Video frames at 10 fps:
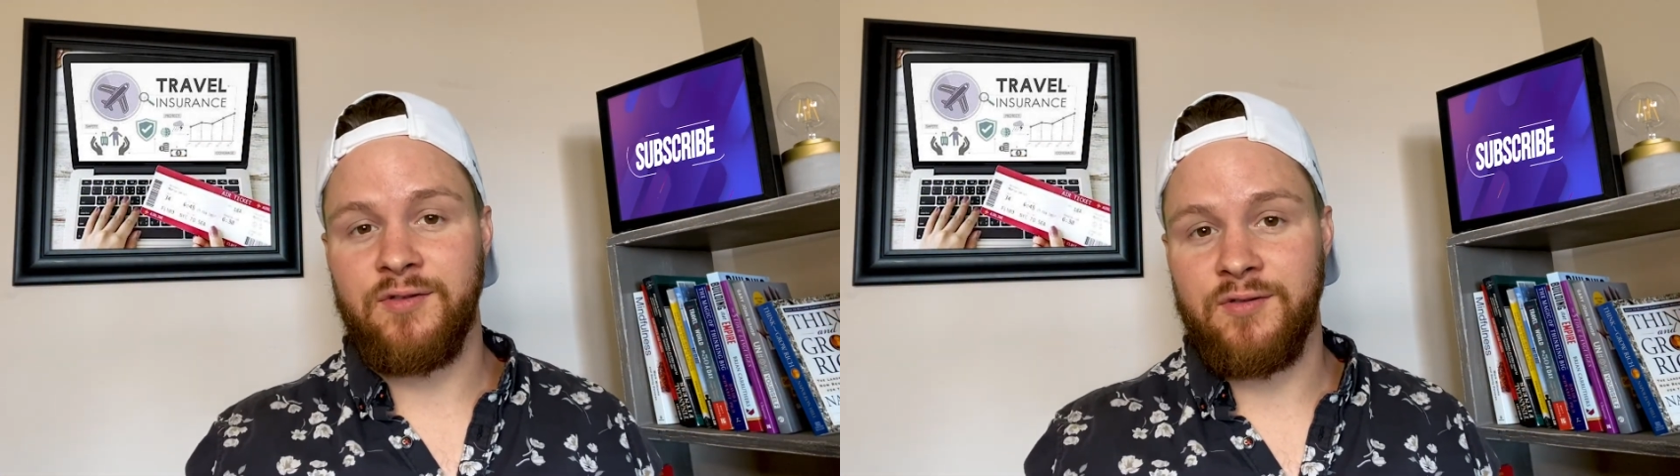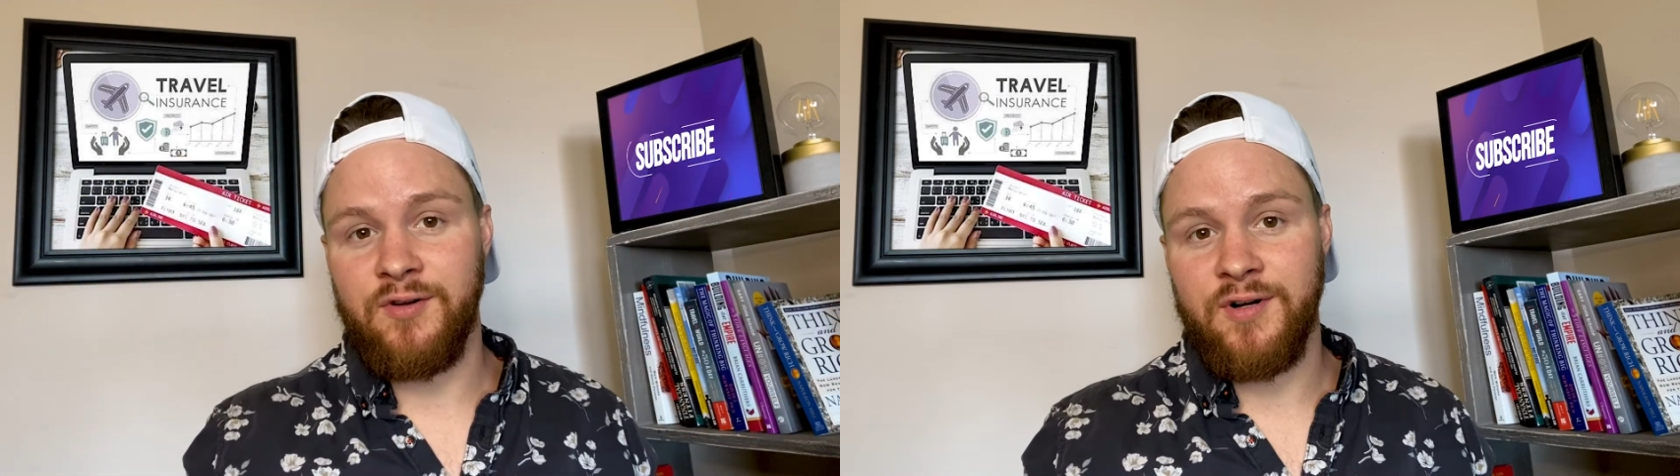
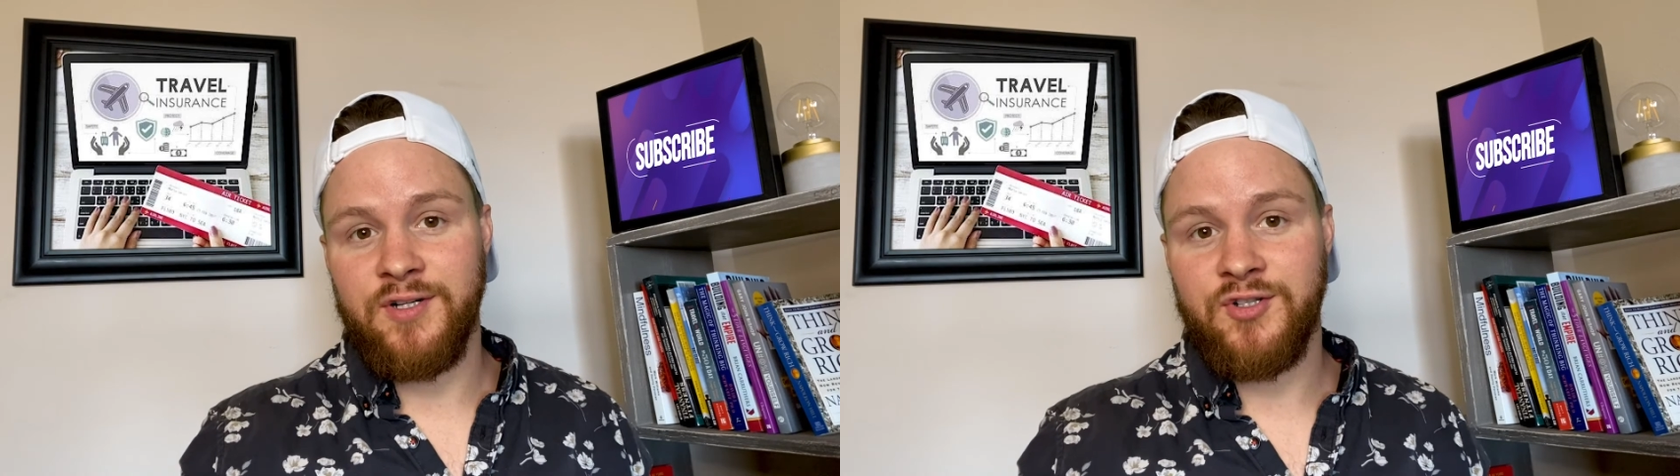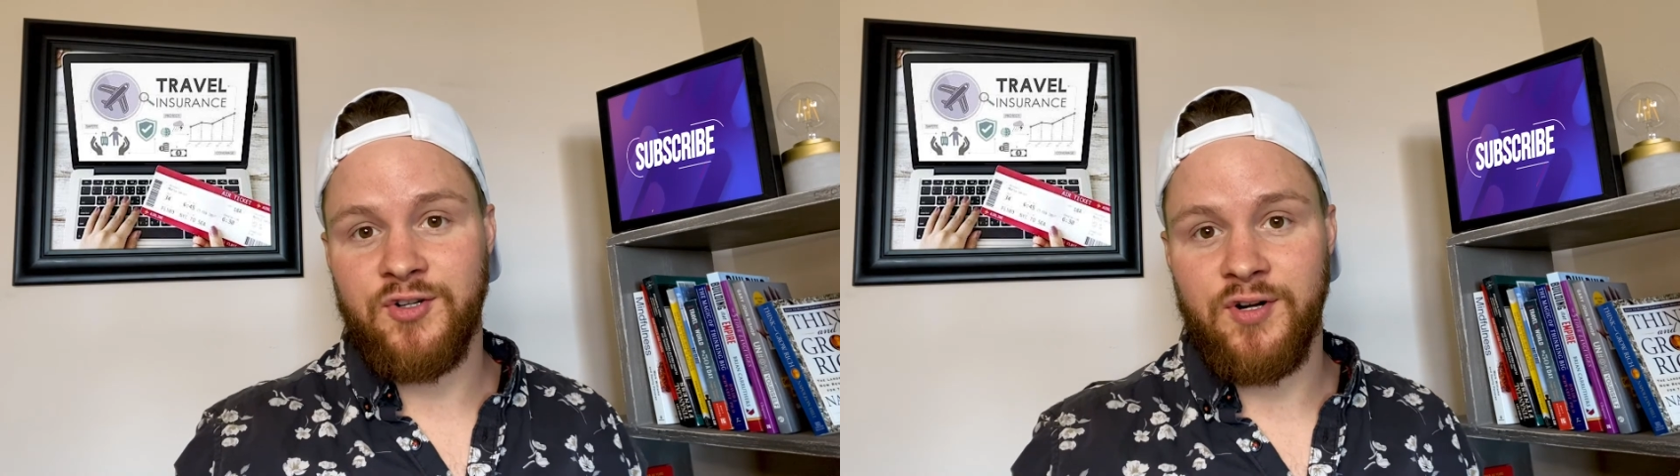their
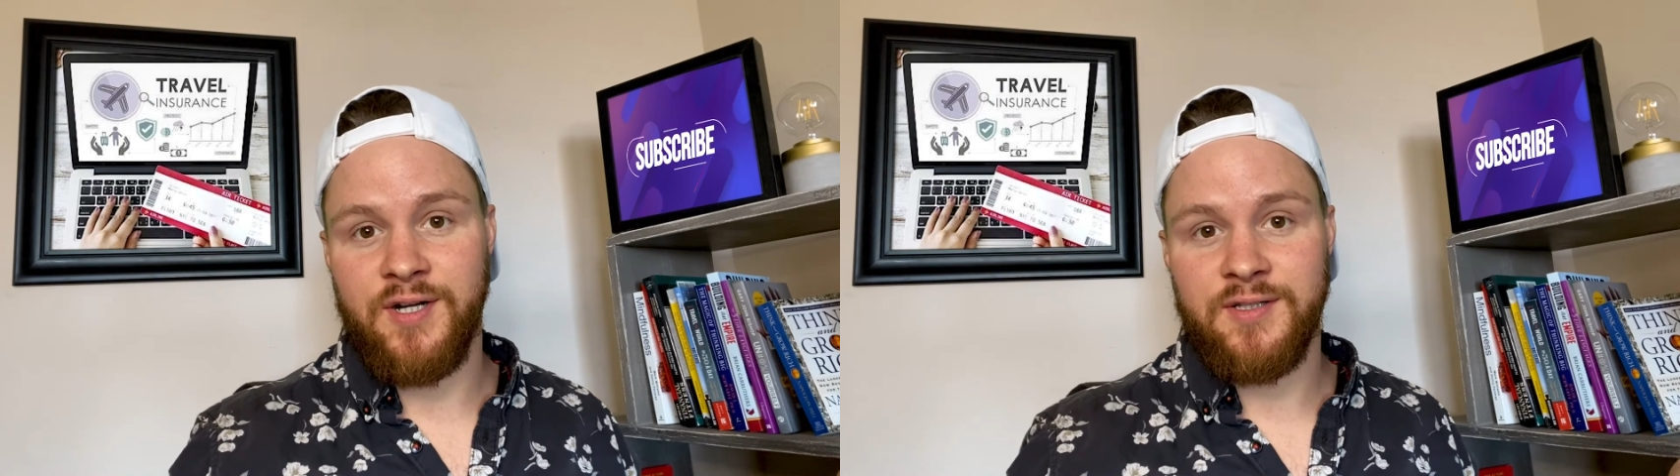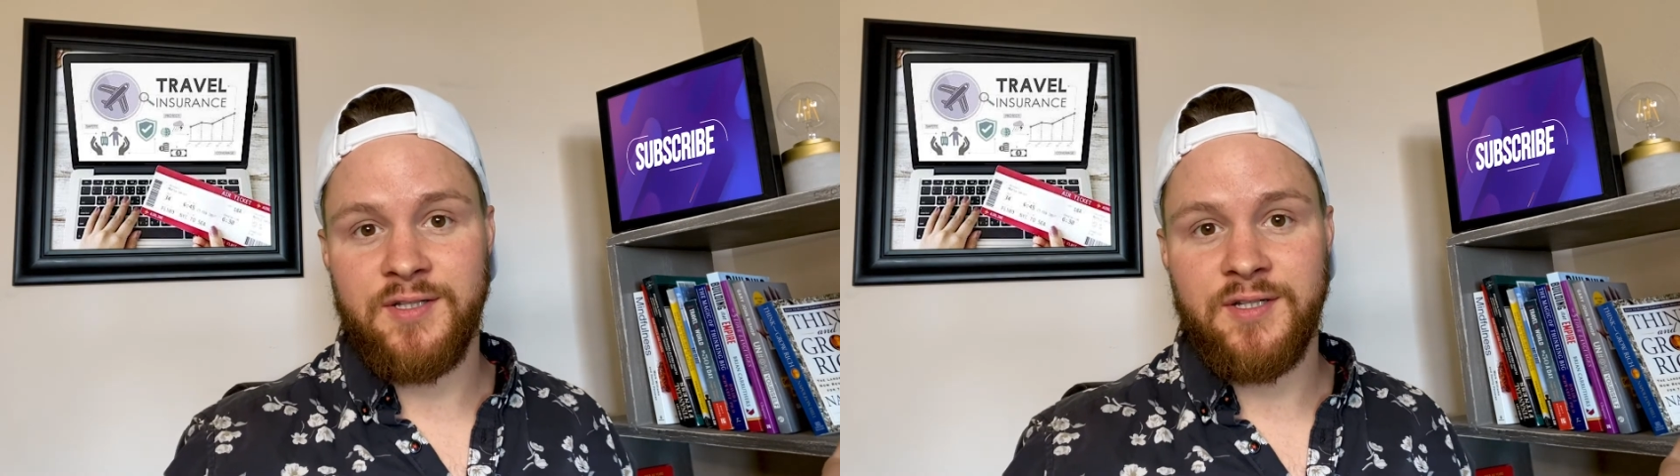
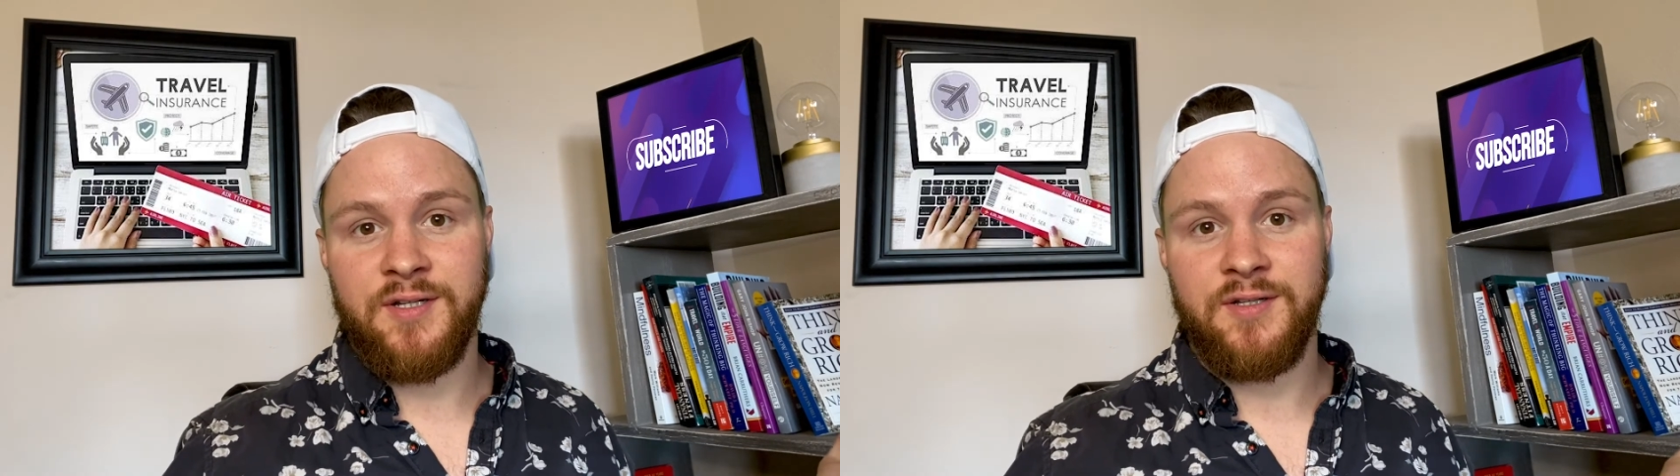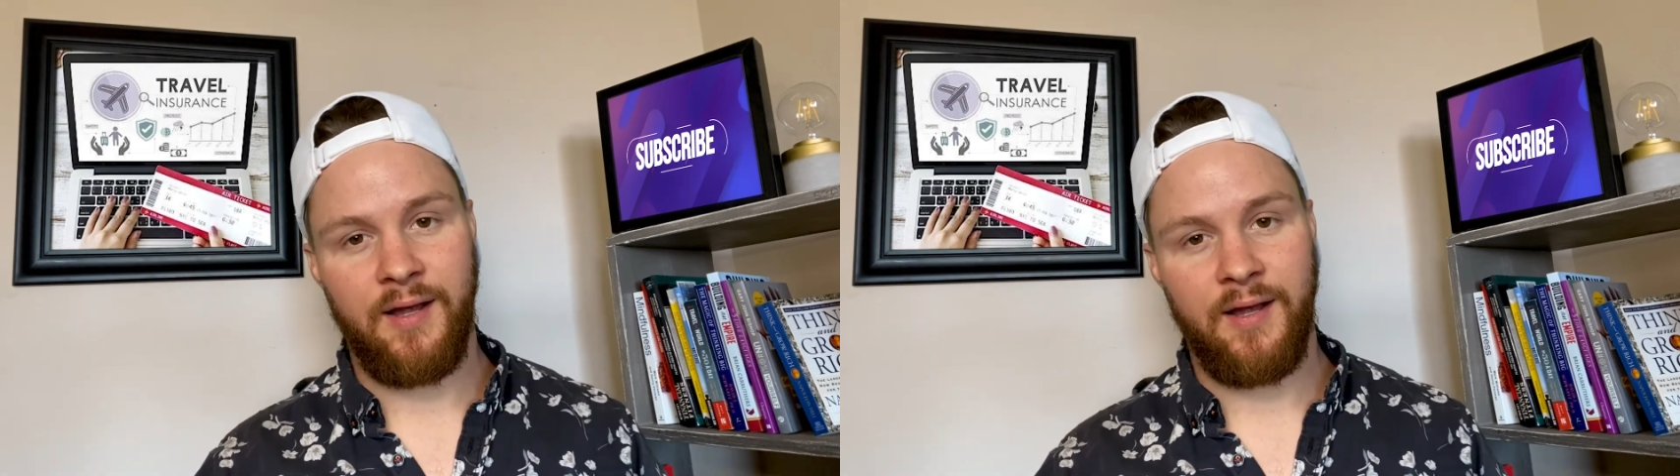insurance.